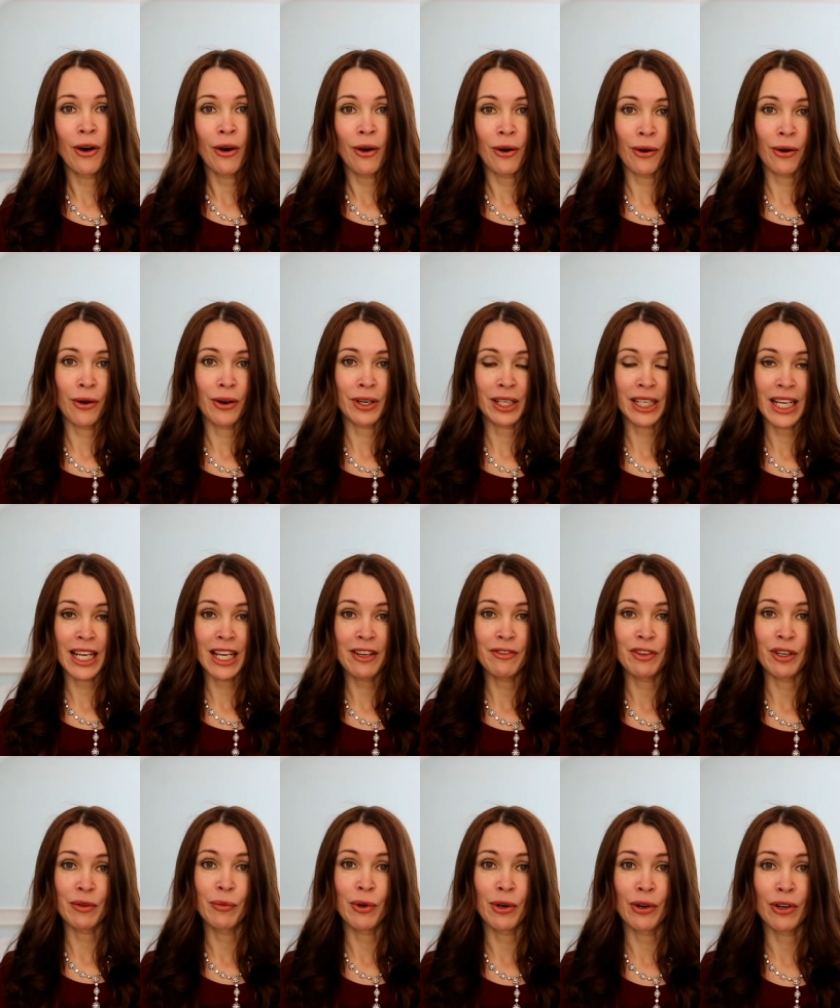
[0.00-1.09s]
or
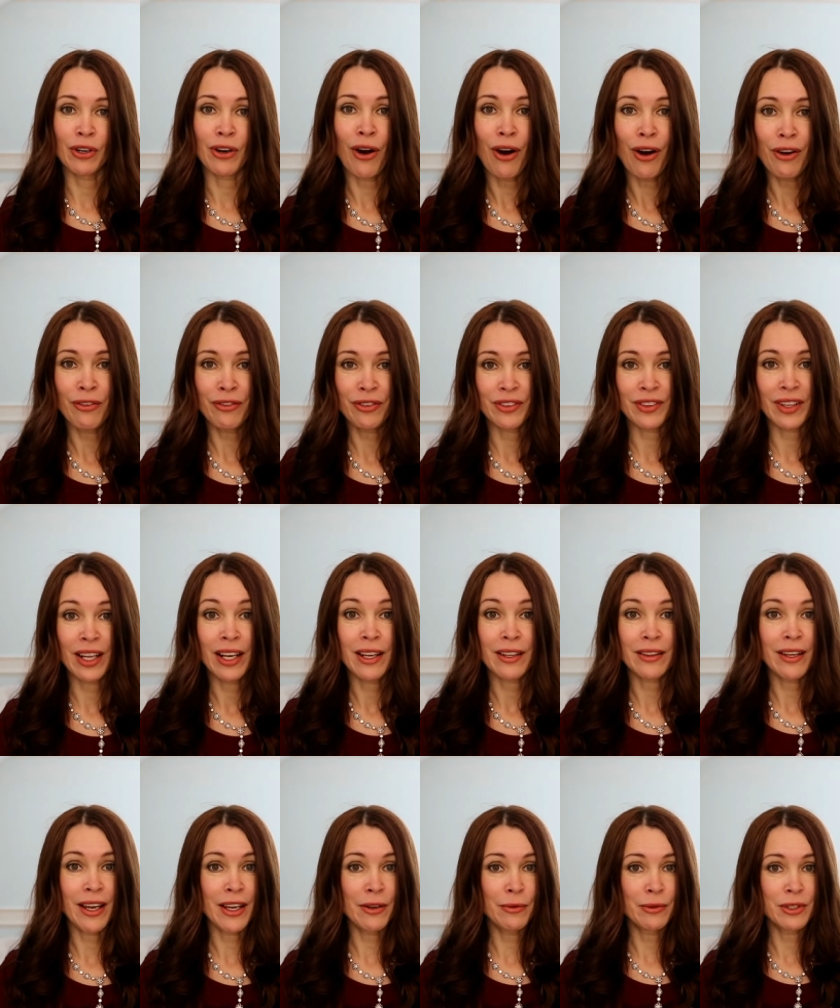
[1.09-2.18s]
even more often,
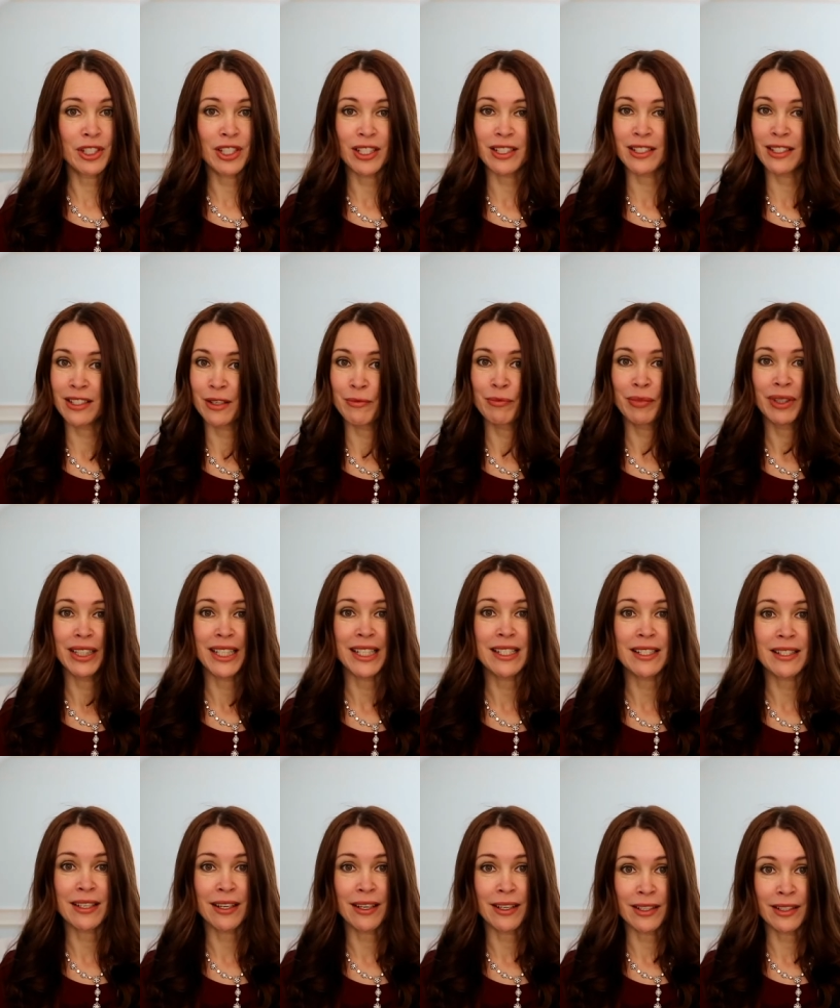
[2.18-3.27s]
they would just simply
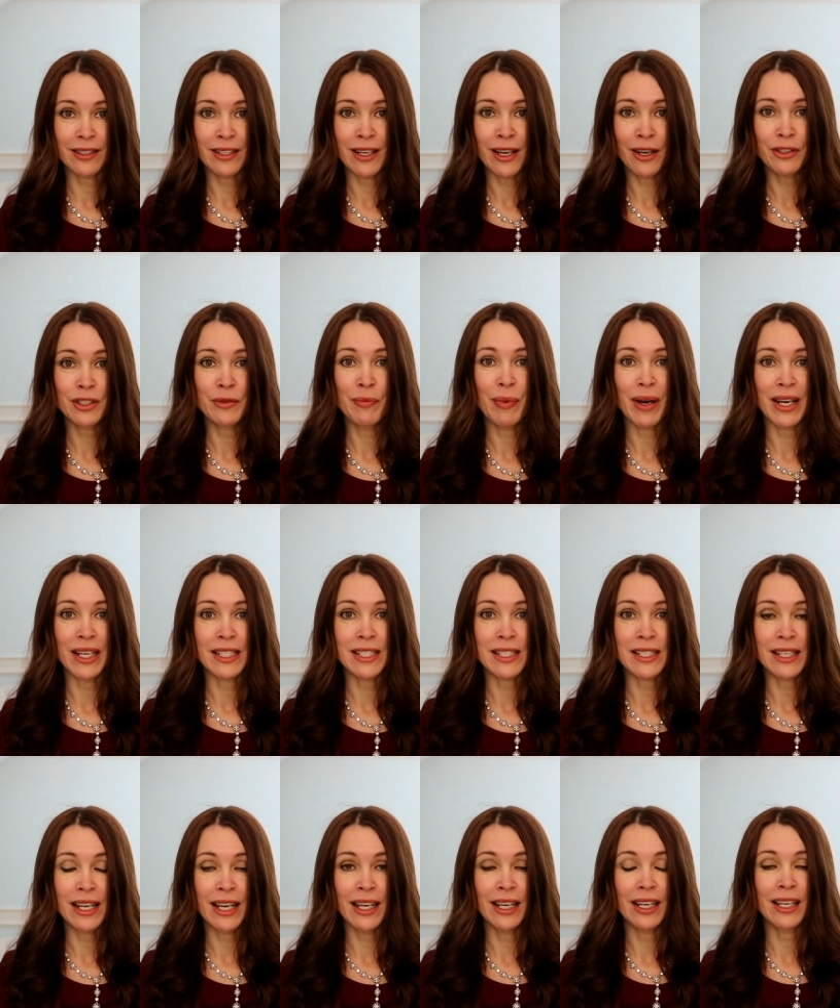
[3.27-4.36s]
start out by
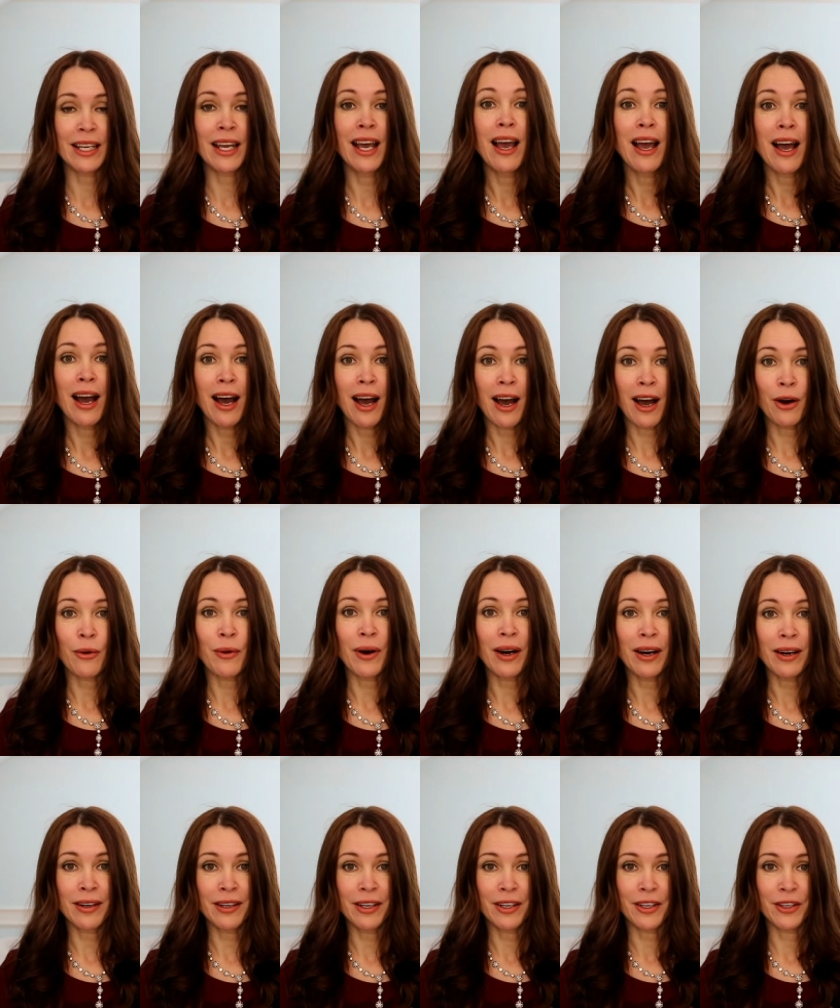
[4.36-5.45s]
saying, How
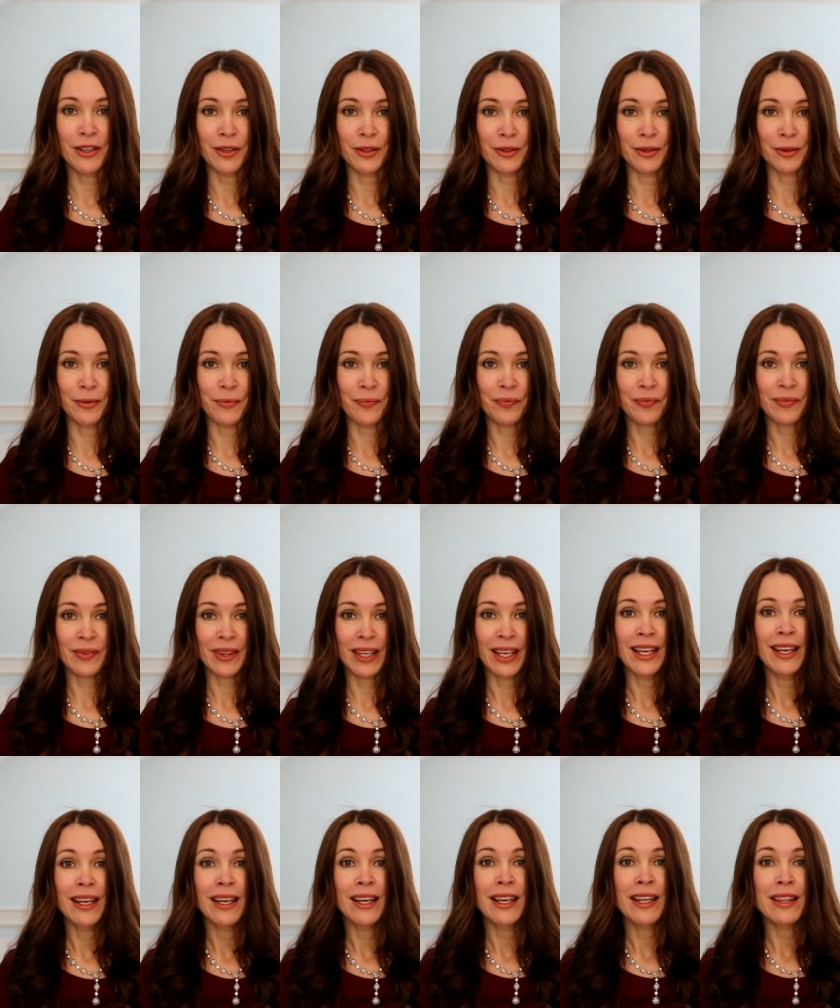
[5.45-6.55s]
are you?
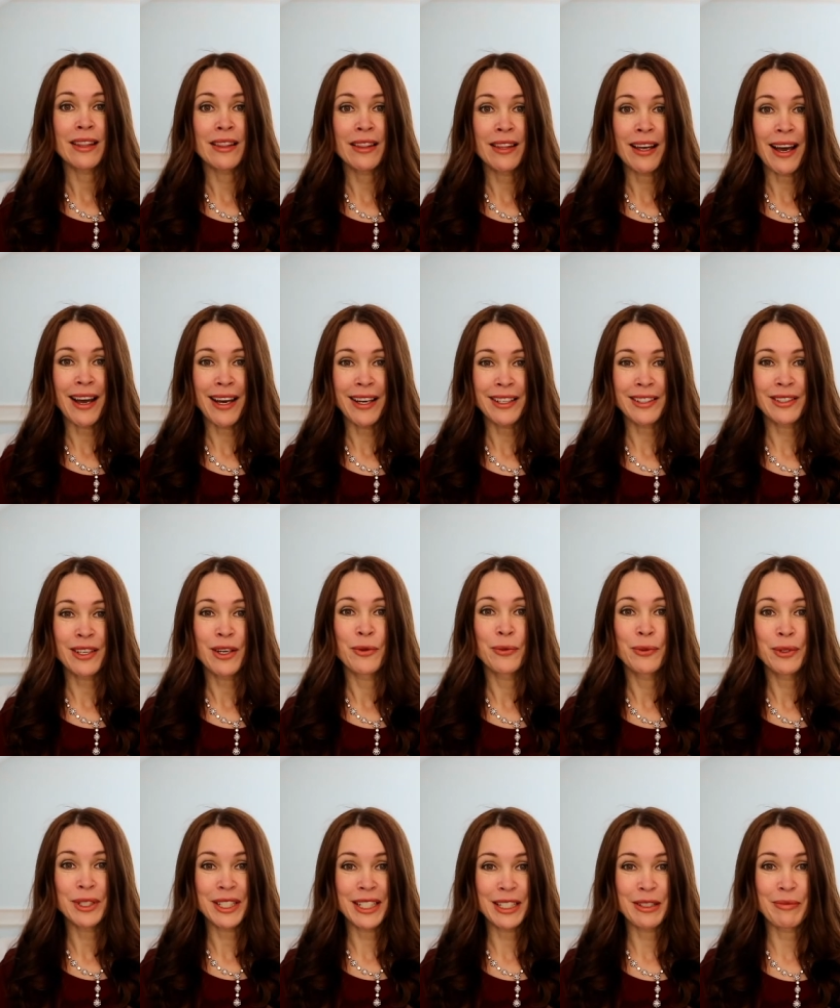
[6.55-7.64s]
That
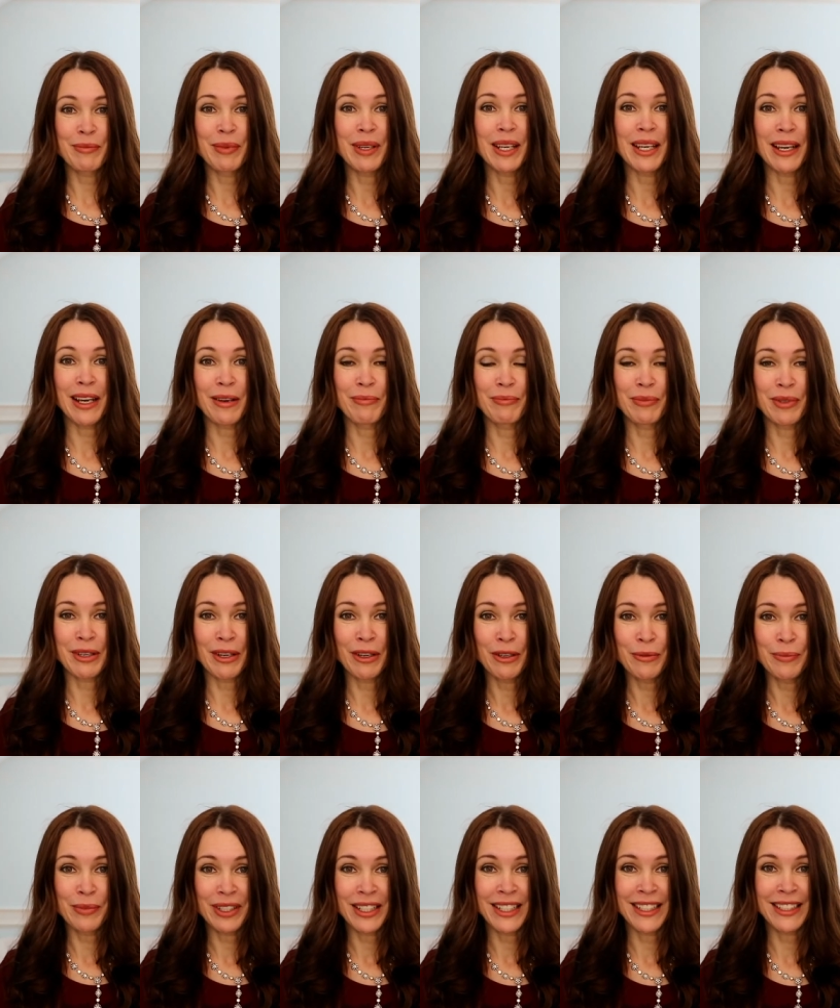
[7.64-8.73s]
wouldn't be
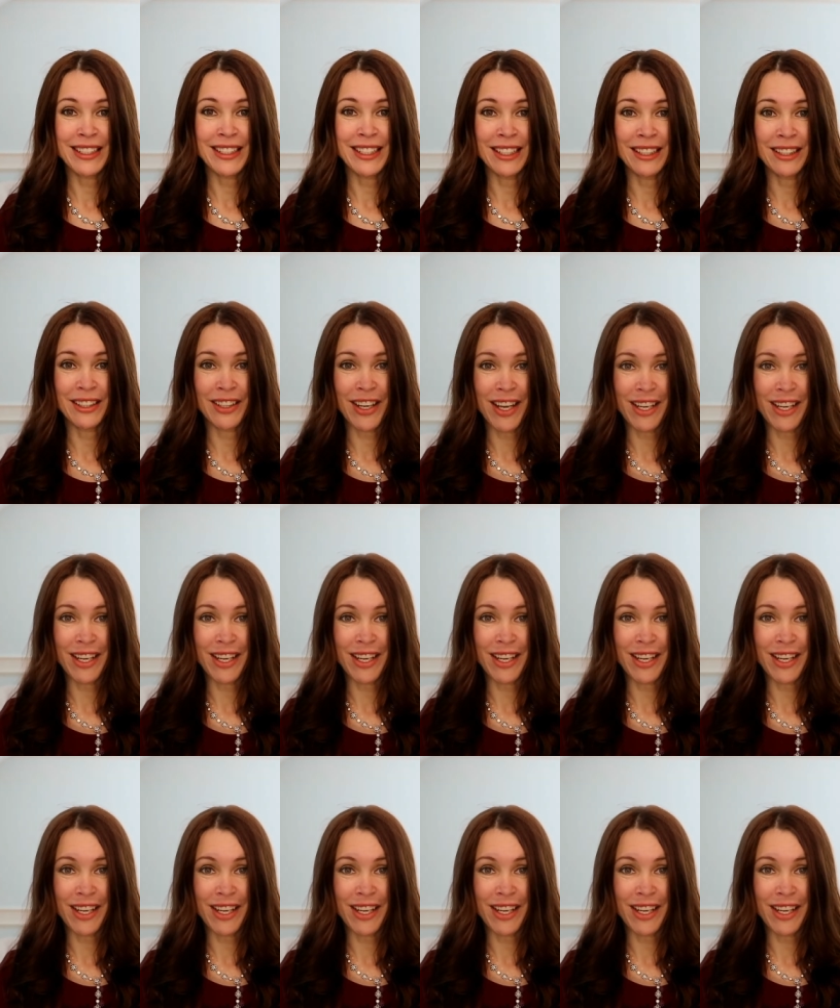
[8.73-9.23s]
appropriate in